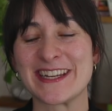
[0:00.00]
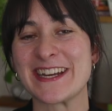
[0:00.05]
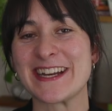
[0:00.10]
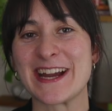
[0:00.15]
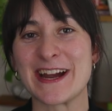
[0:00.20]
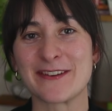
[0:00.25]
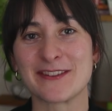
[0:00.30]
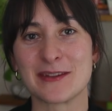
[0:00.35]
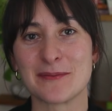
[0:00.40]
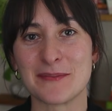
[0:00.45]

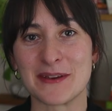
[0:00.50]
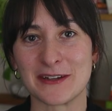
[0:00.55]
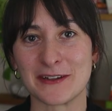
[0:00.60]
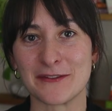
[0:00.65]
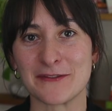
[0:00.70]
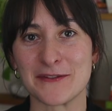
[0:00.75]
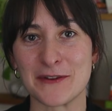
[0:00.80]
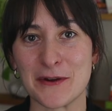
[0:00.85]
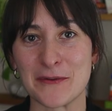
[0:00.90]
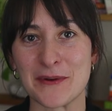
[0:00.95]
sitting out in the middle
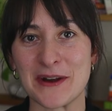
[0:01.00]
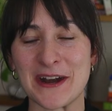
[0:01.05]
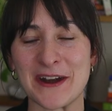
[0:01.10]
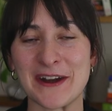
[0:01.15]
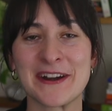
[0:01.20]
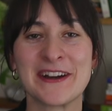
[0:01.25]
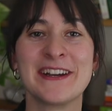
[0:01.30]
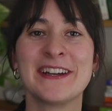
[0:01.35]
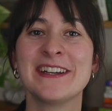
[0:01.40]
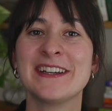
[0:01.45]
of
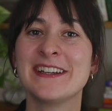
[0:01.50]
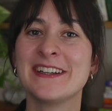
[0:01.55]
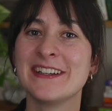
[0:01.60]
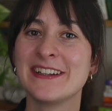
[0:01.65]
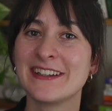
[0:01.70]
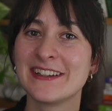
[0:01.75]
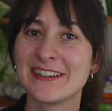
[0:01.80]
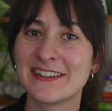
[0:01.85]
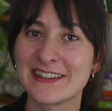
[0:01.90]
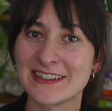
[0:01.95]
nowhere.
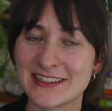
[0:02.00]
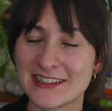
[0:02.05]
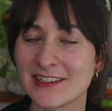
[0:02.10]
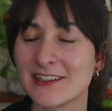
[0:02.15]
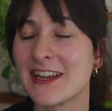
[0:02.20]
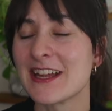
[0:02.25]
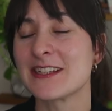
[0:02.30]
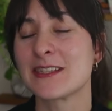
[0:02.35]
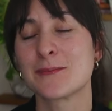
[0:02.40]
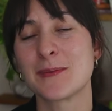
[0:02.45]
It's
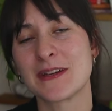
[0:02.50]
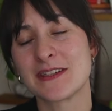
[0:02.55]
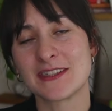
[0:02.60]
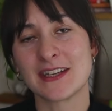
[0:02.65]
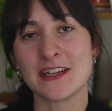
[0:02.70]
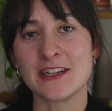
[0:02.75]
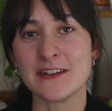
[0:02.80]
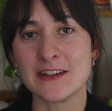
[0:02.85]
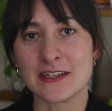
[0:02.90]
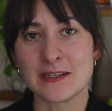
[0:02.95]
less space
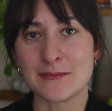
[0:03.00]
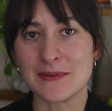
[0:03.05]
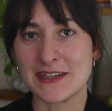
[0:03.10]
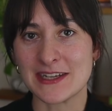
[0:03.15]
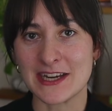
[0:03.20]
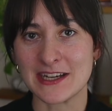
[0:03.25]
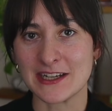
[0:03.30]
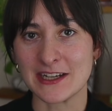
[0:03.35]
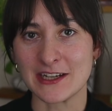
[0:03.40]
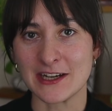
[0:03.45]
that you need to be
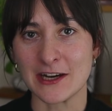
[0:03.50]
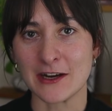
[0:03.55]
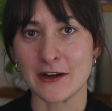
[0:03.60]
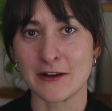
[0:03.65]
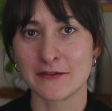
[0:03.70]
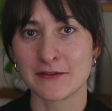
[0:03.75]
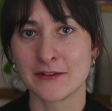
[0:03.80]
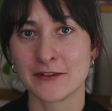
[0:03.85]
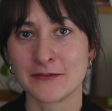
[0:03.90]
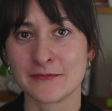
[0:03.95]
taking care of.